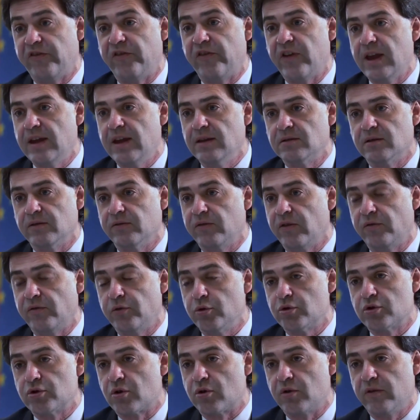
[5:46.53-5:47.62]
fate and the
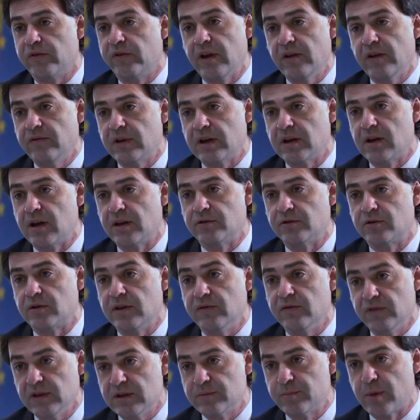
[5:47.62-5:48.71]
future of every
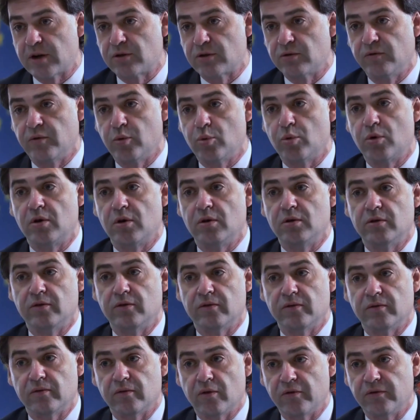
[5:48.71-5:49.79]
country in this part of the world,
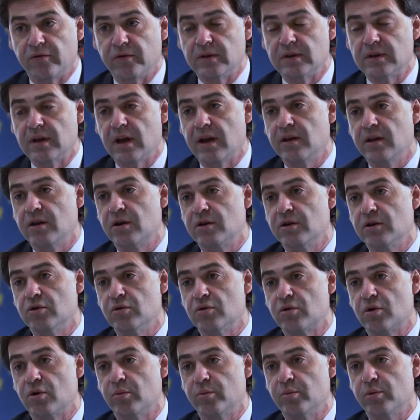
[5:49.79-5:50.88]
of entire
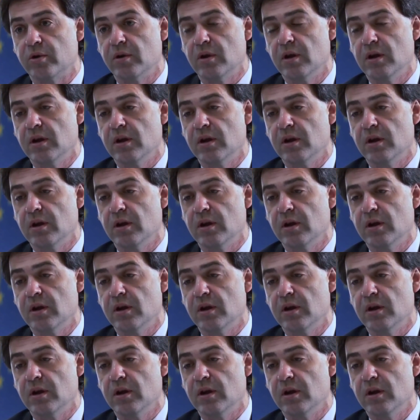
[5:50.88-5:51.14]
Europe,